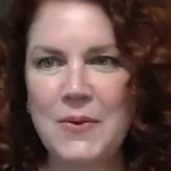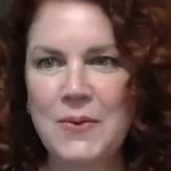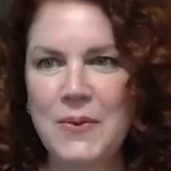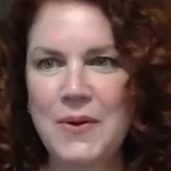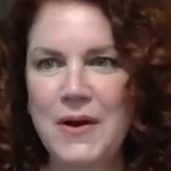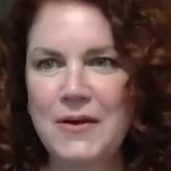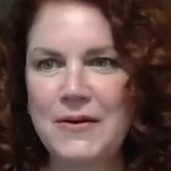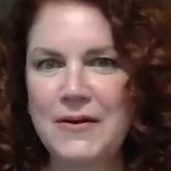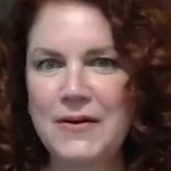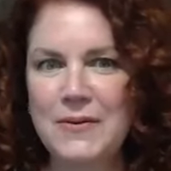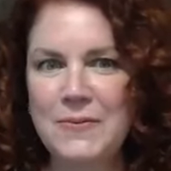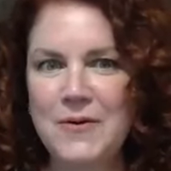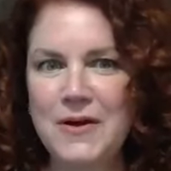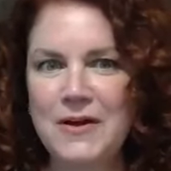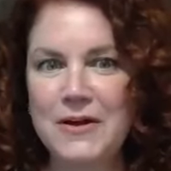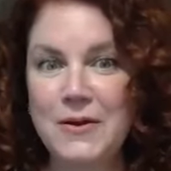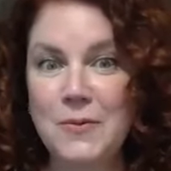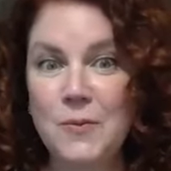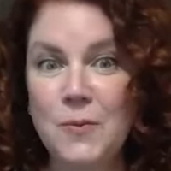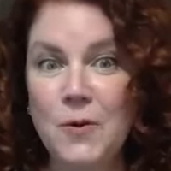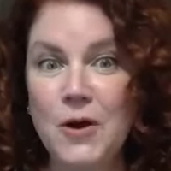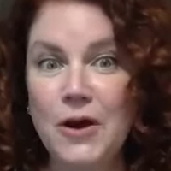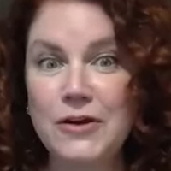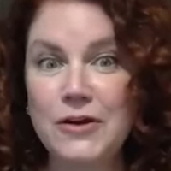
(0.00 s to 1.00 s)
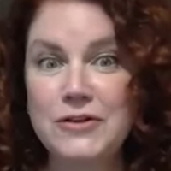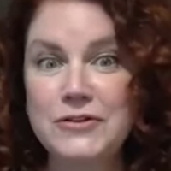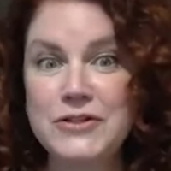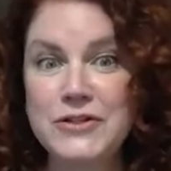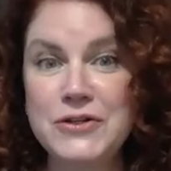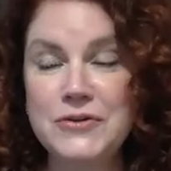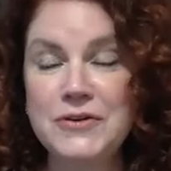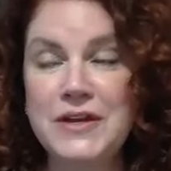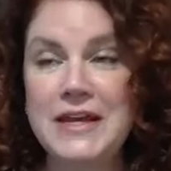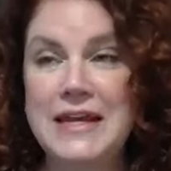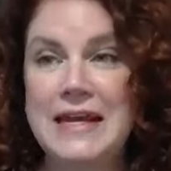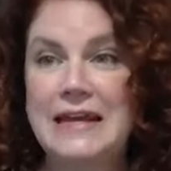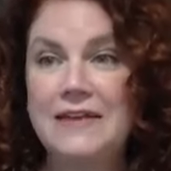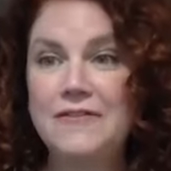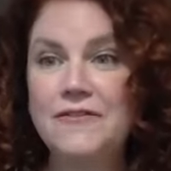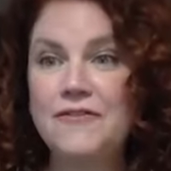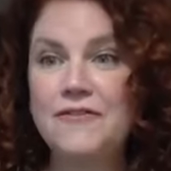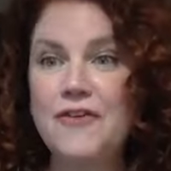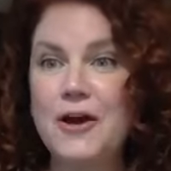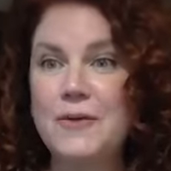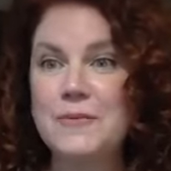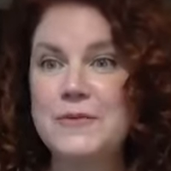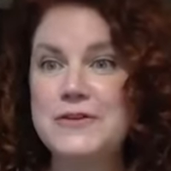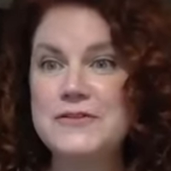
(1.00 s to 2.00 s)
Welcome, welcome. Where are you tuning in
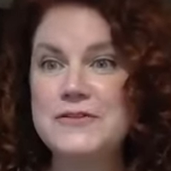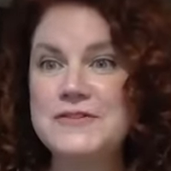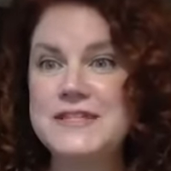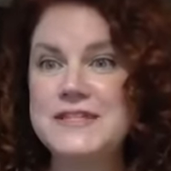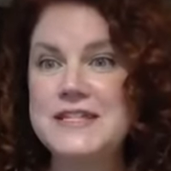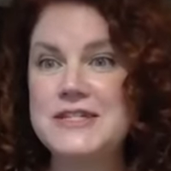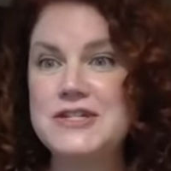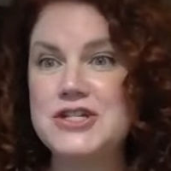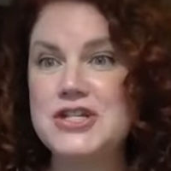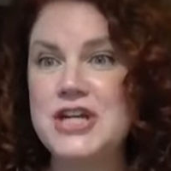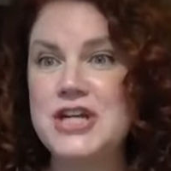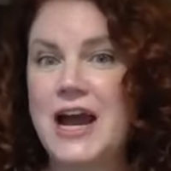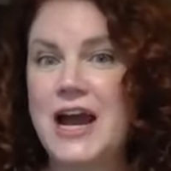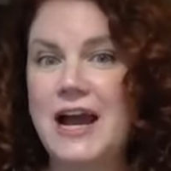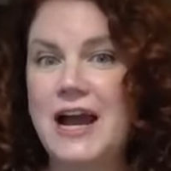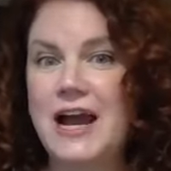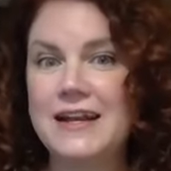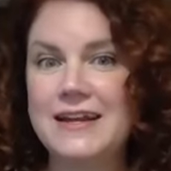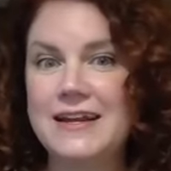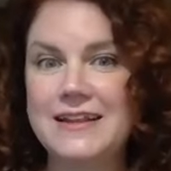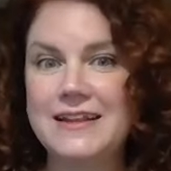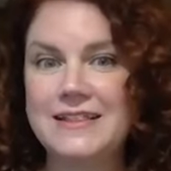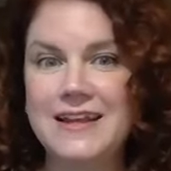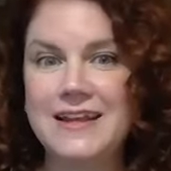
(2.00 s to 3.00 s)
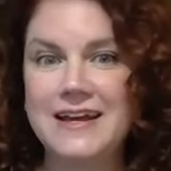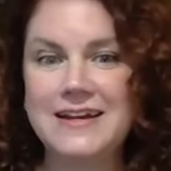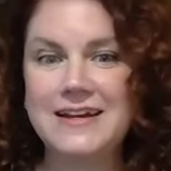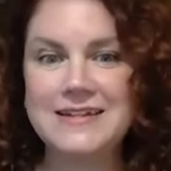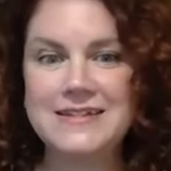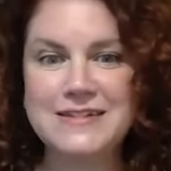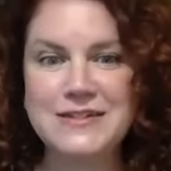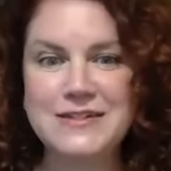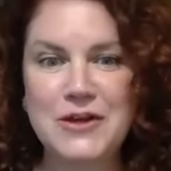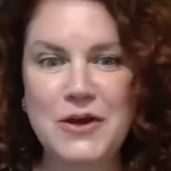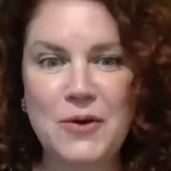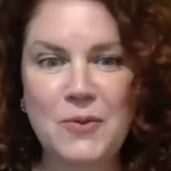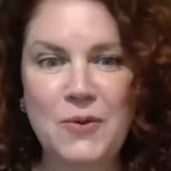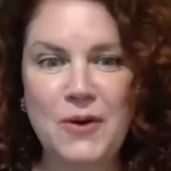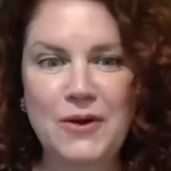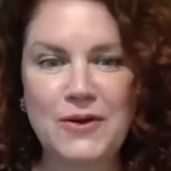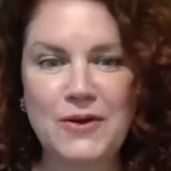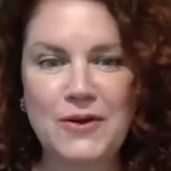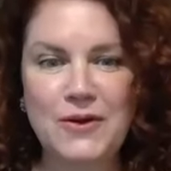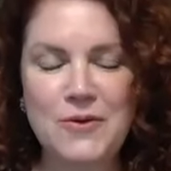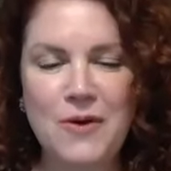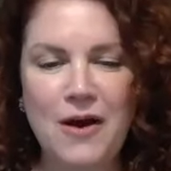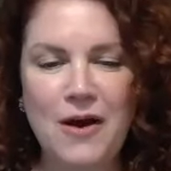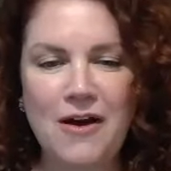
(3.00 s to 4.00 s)
from? Use the chat and let us know where
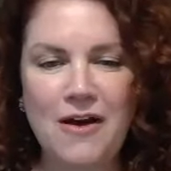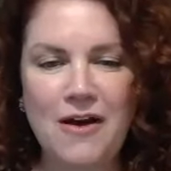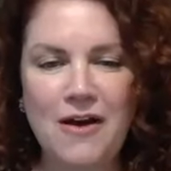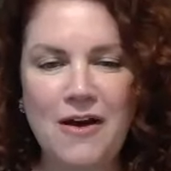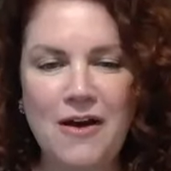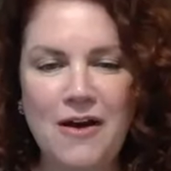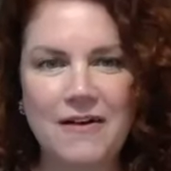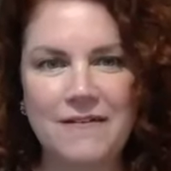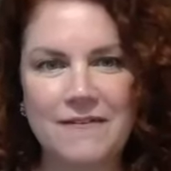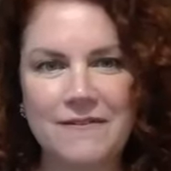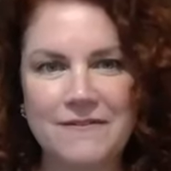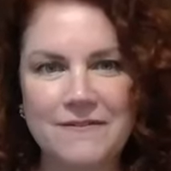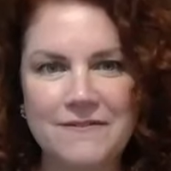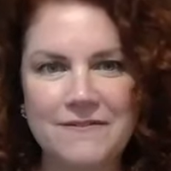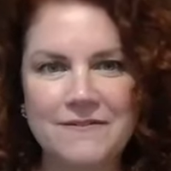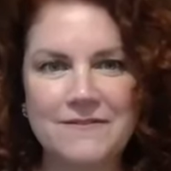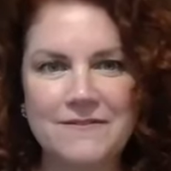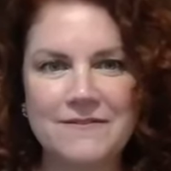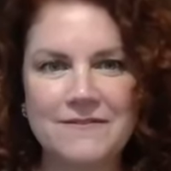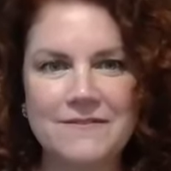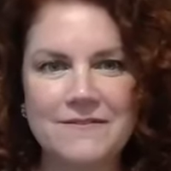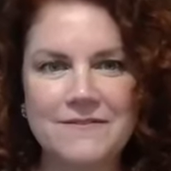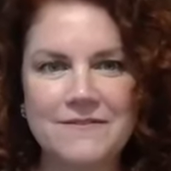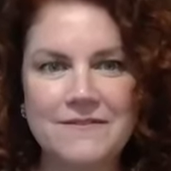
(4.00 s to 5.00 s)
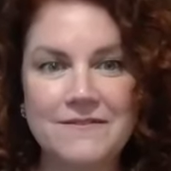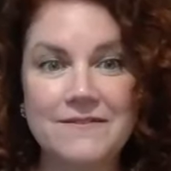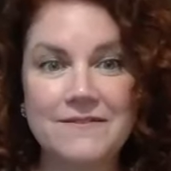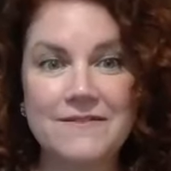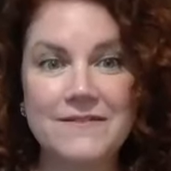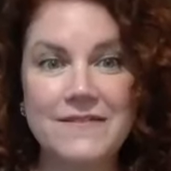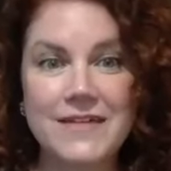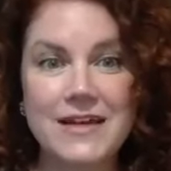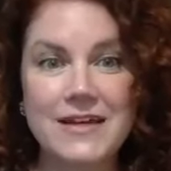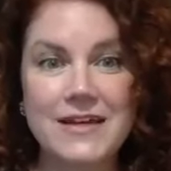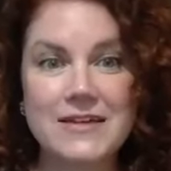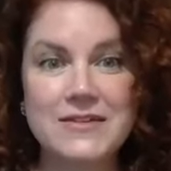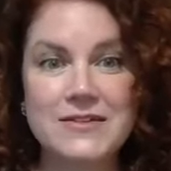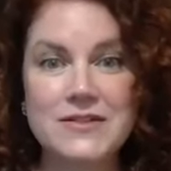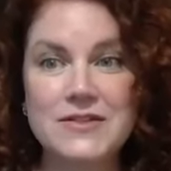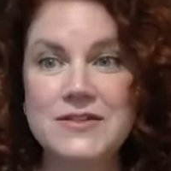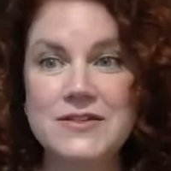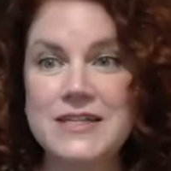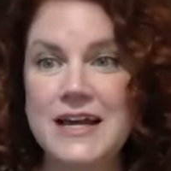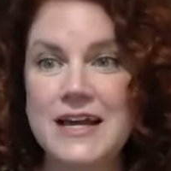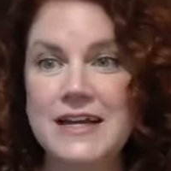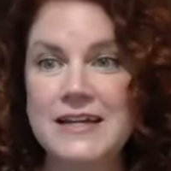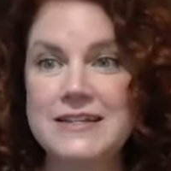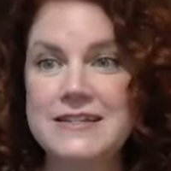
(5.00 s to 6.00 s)
you are.
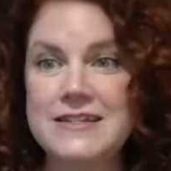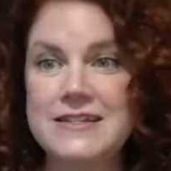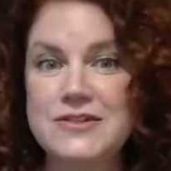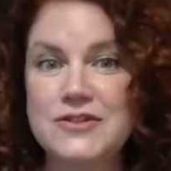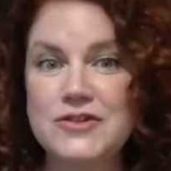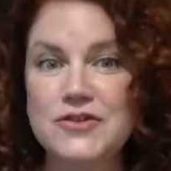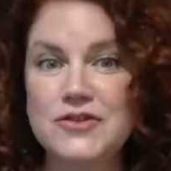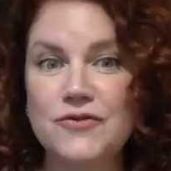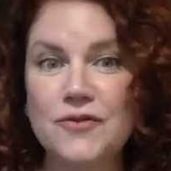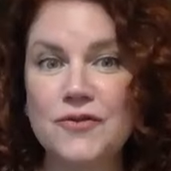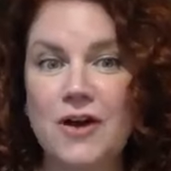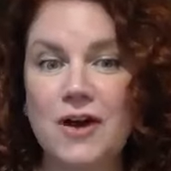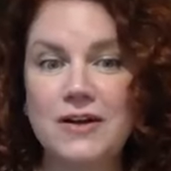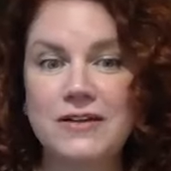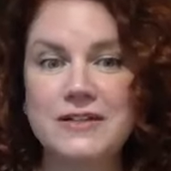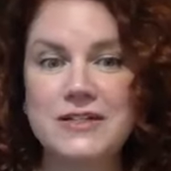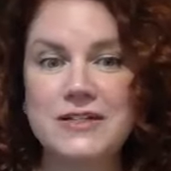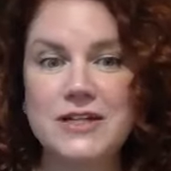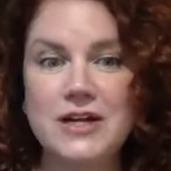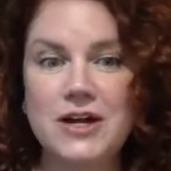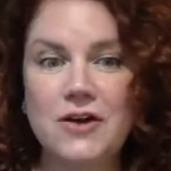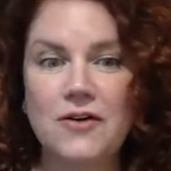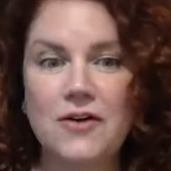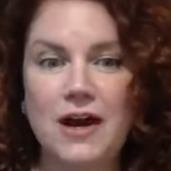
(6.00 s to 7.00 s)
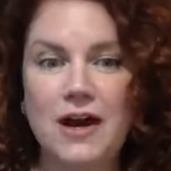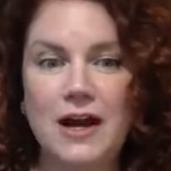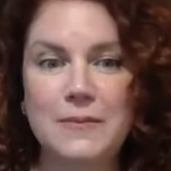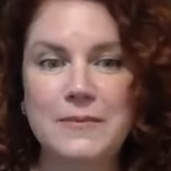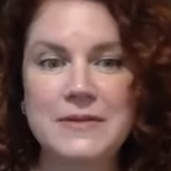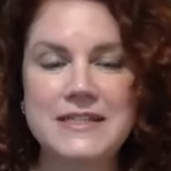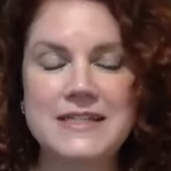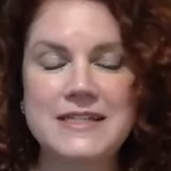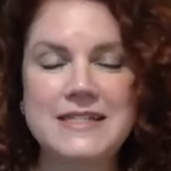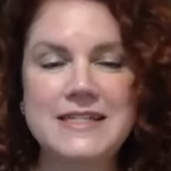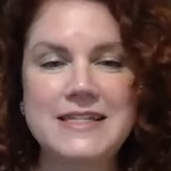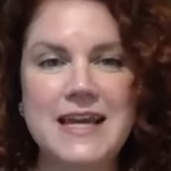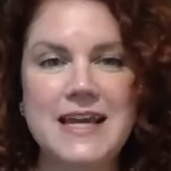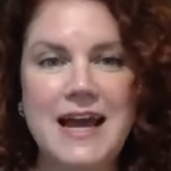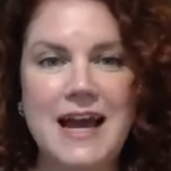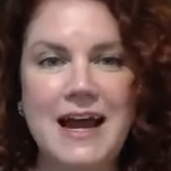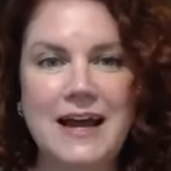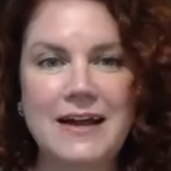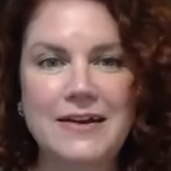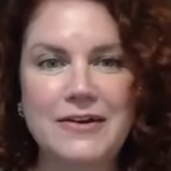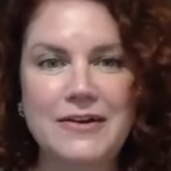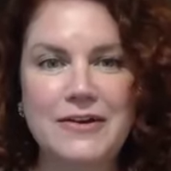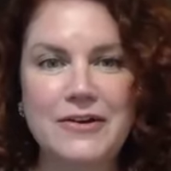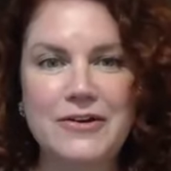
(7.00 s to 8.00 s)
Suzanne is in Toronto. I'm in
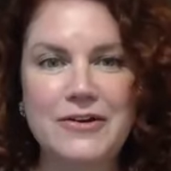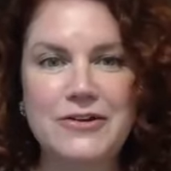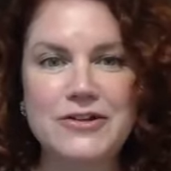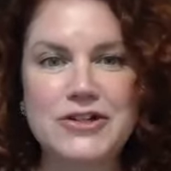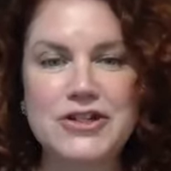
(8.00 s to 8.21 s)
Seattle.